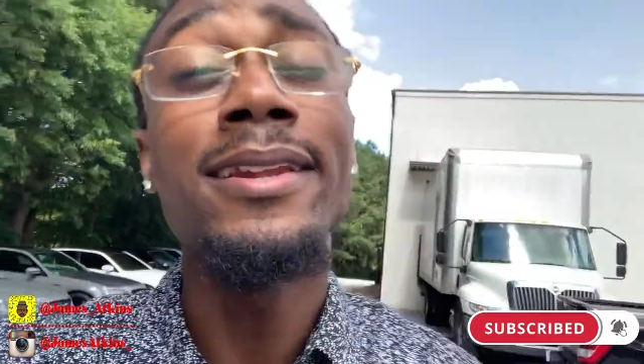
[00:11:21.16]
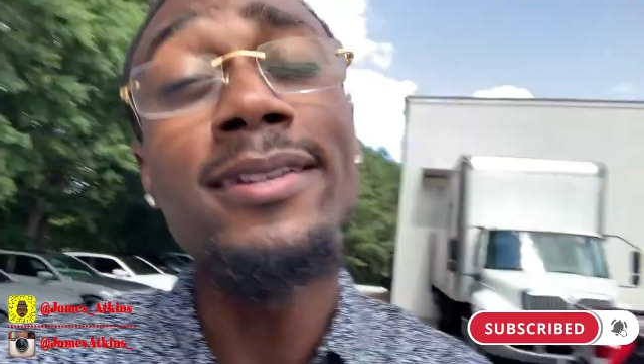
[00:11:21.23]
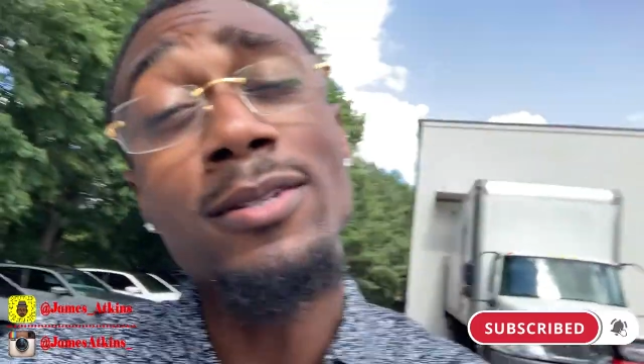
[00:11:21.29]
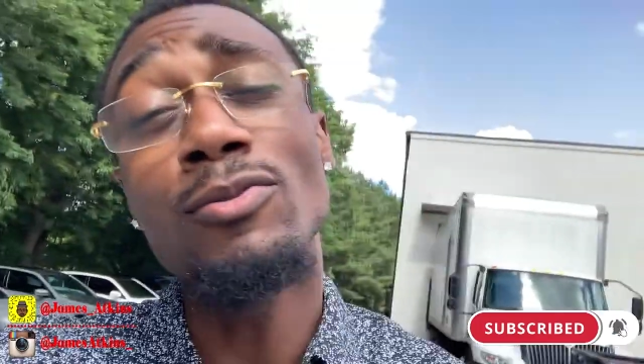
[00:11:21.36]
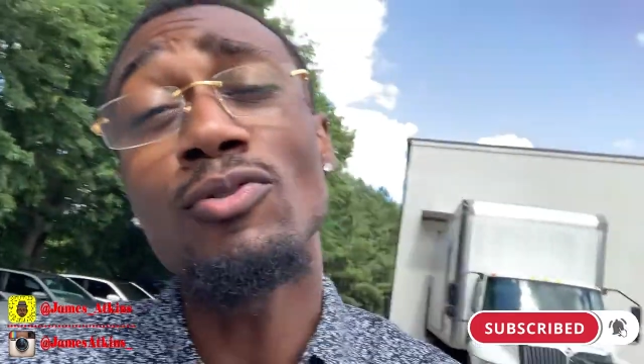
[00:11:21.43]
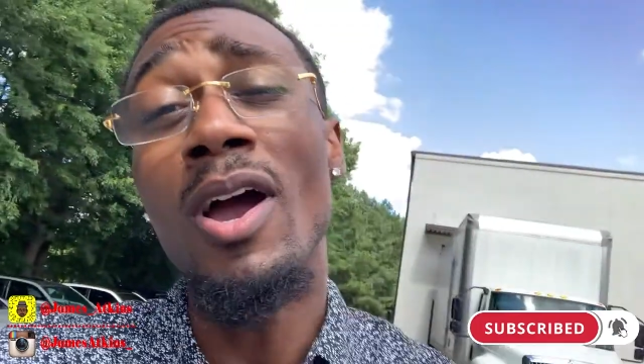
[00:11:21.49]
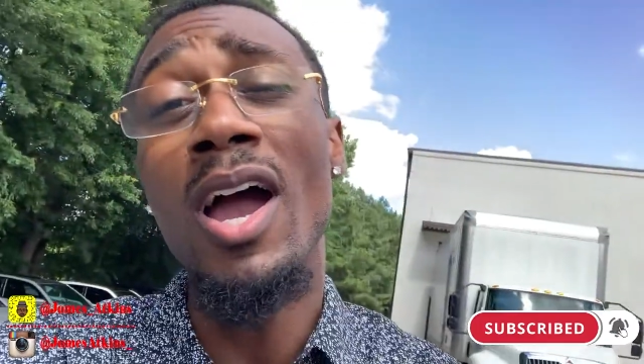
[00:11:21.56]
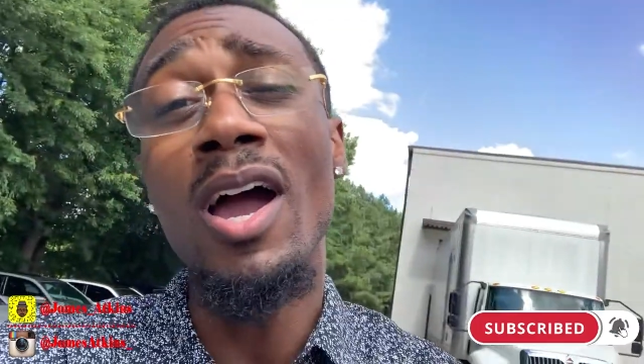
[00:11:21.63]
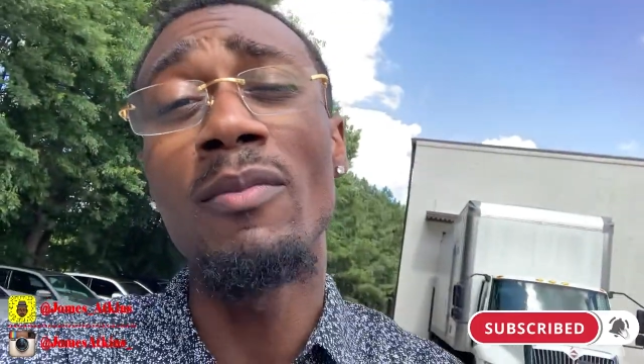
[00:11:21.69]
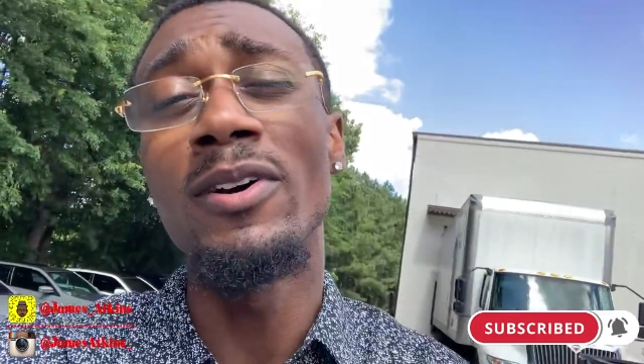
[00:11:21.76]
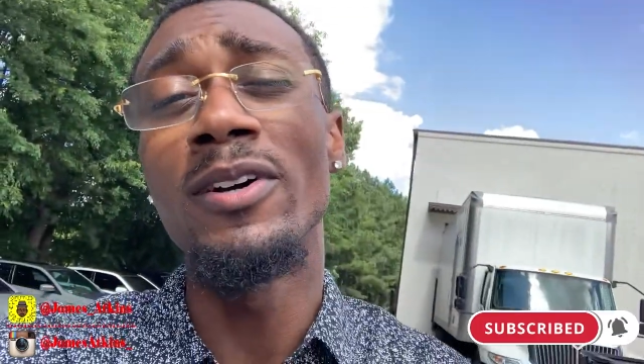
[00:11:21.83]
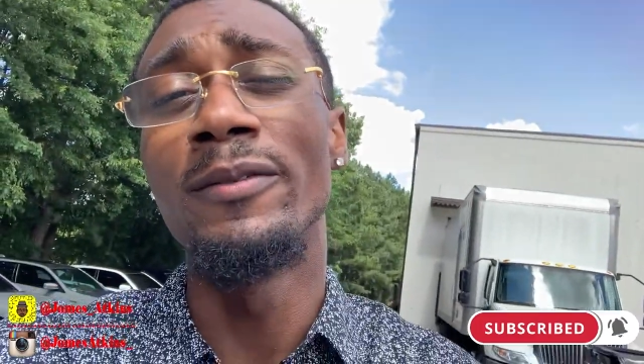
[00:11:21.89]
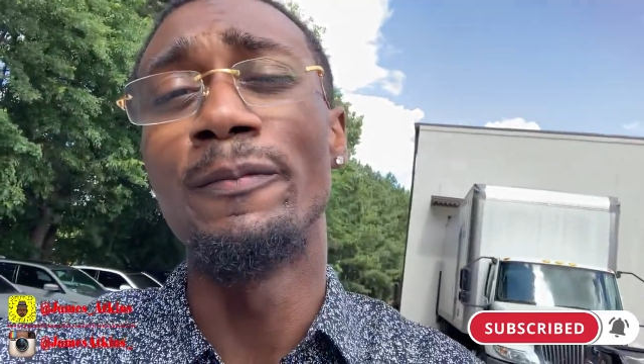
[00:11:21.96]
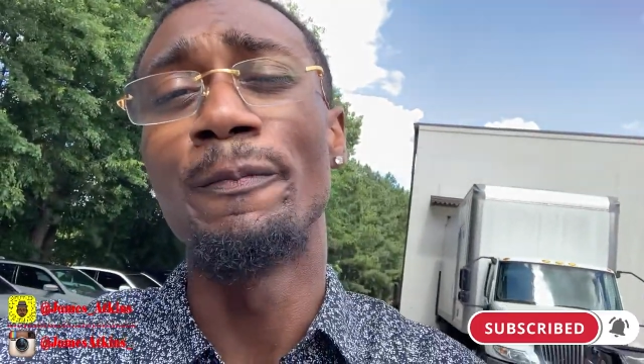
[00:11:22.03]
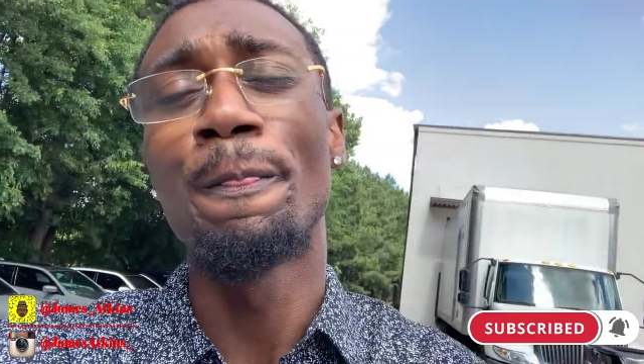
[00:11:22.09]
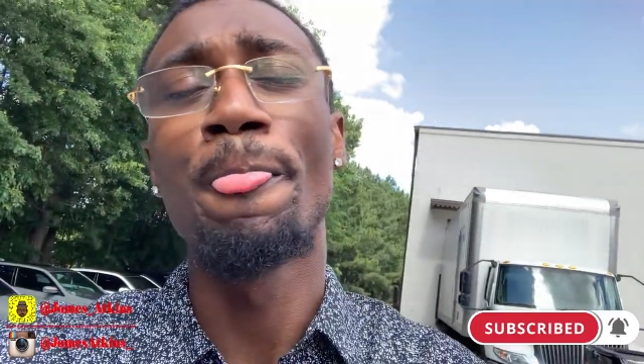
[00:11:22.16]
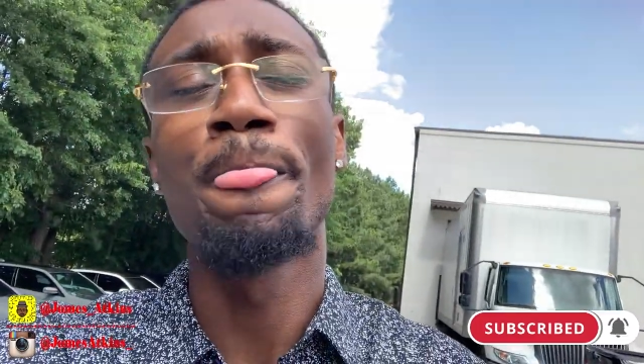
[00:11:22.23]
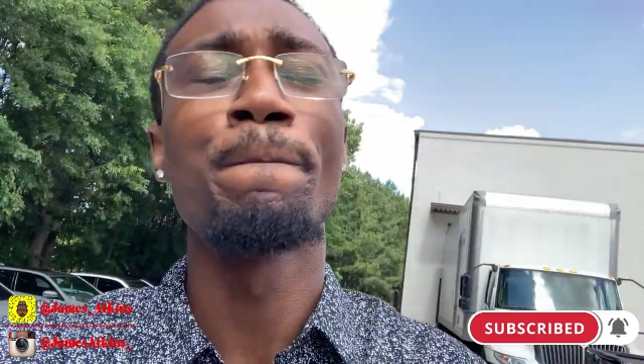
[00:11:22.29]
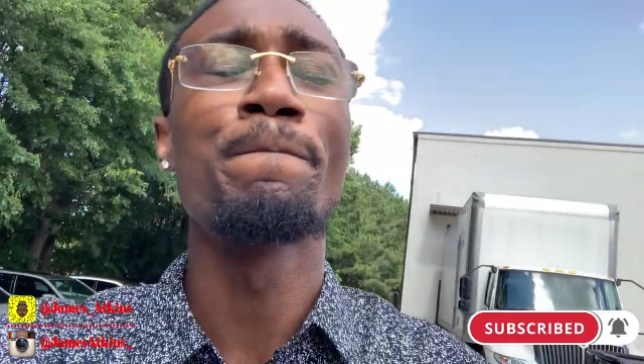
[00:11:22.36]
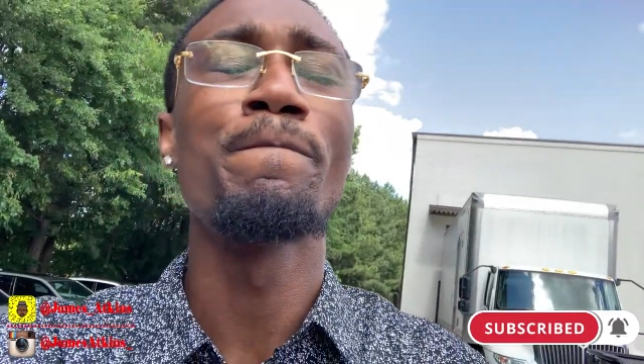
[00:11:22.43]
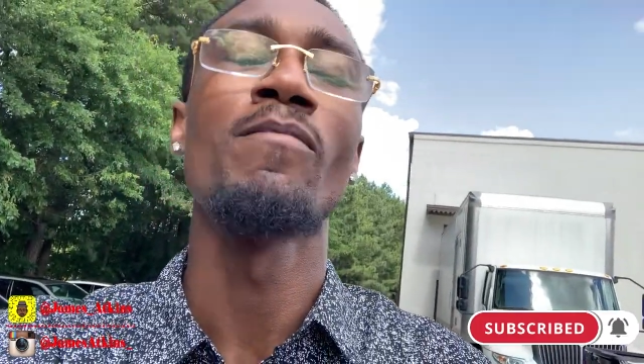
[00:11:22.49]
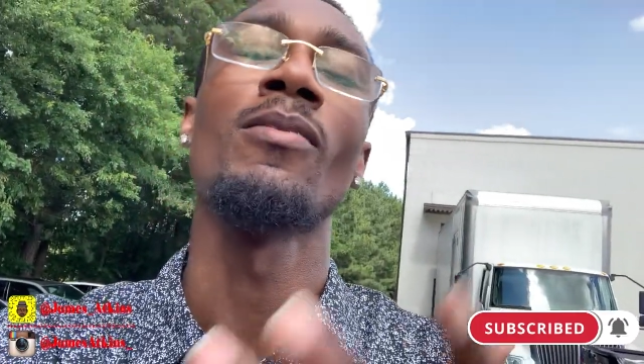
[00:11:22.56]
the subscribe button.
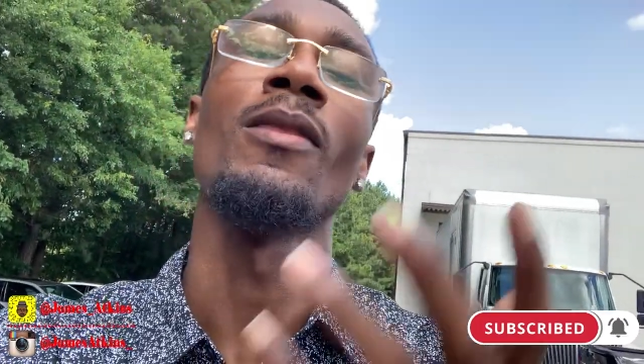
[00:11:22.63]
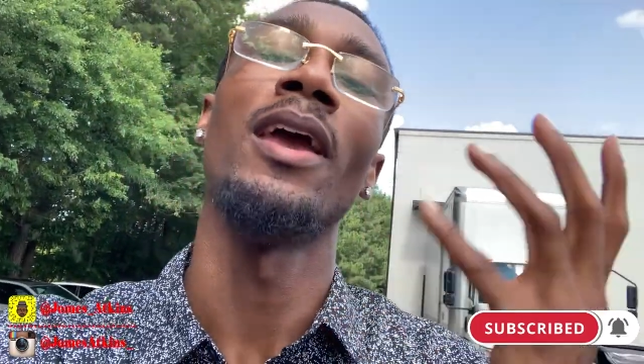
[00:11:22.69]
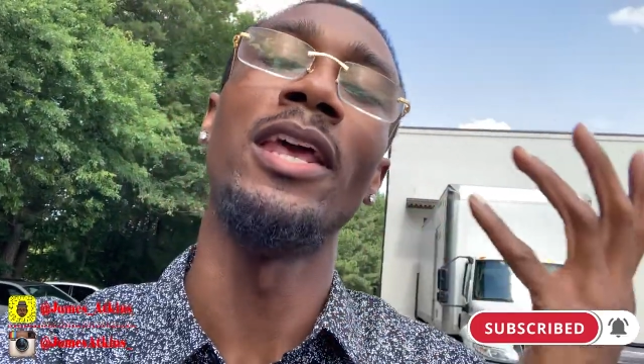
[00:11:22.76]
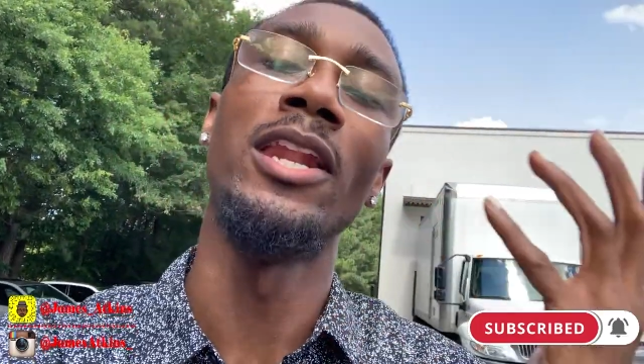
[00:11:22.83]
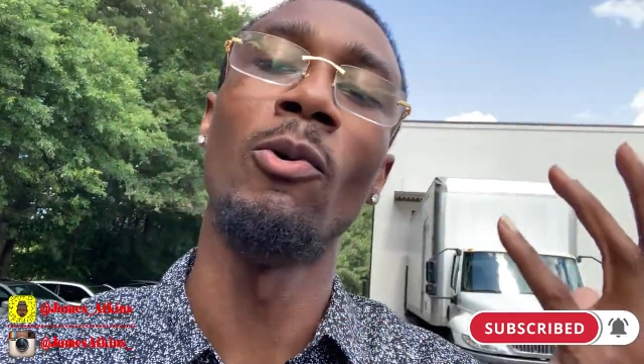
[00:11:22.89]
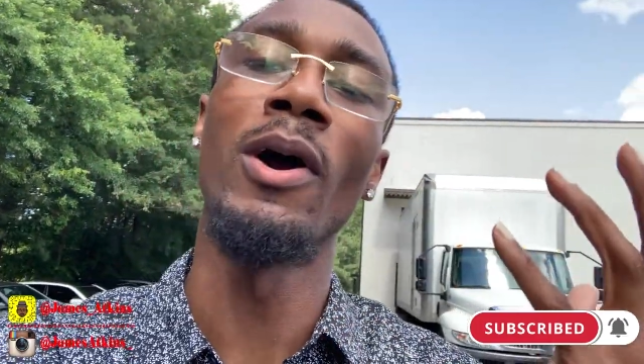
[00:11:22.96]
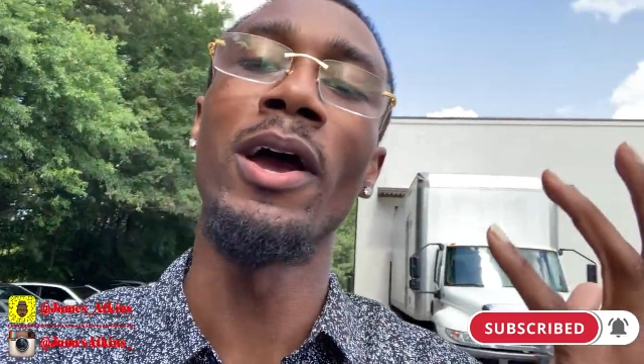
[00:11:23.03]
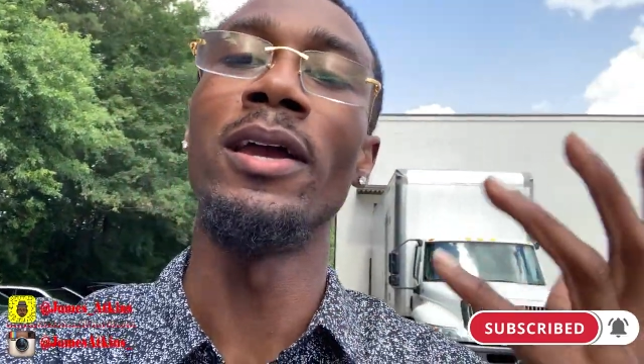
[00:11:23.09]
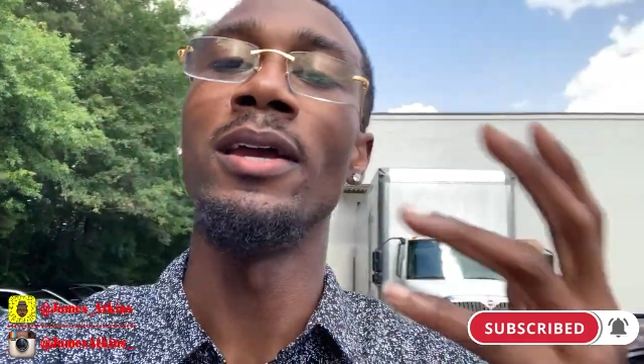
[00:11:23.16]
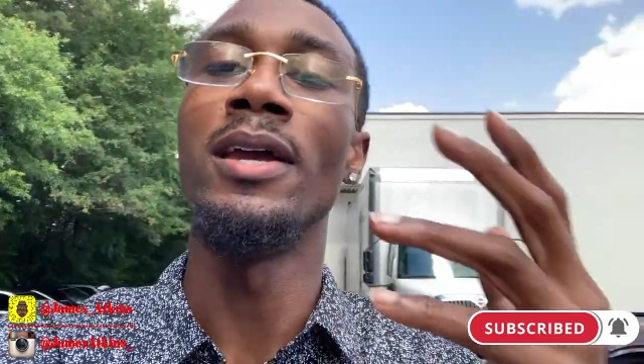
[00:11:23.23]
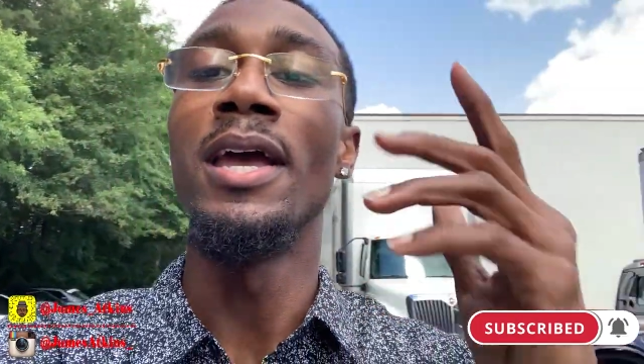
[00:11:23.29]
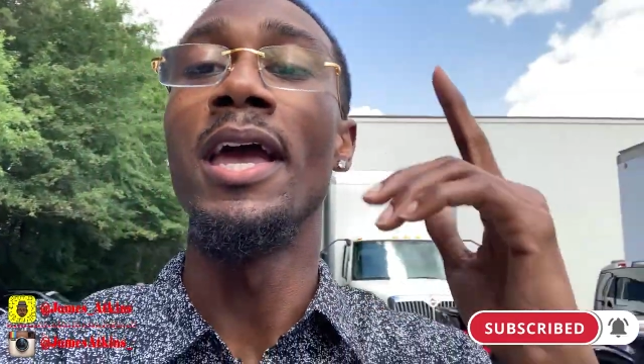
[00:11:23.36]
Anyway,